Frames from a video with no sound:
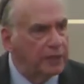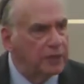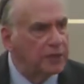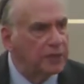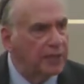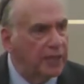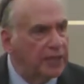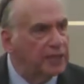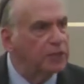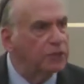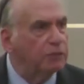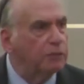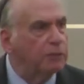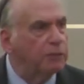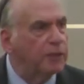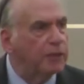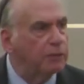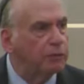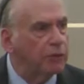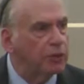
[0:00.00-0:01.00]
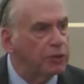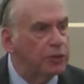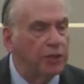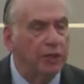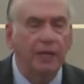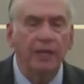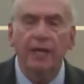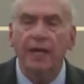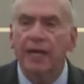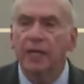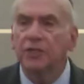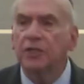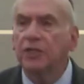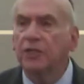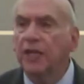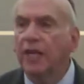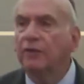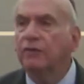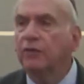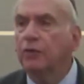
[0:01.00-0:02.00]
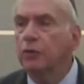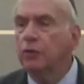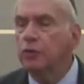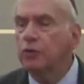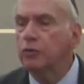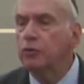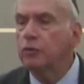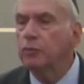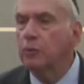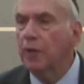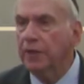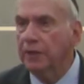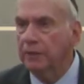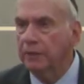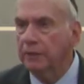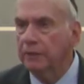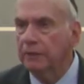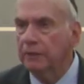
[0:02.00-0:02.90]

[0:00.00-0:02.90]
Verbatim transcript: slice through Belarusia as a knife goes through butter.